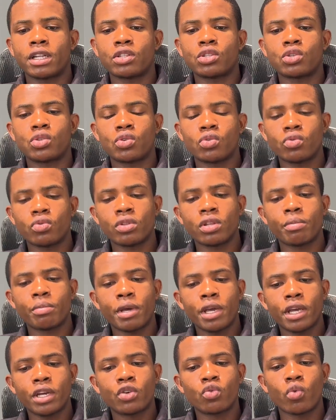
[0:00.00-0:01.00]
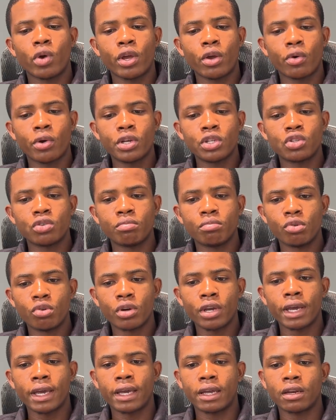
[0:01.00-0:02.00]
to the page where you're going to book
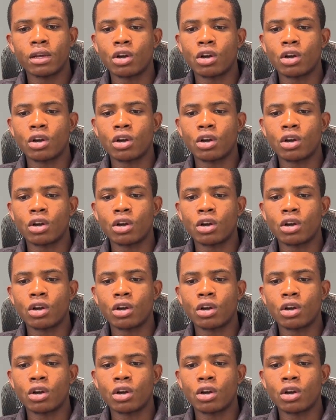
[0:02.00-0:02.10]
in a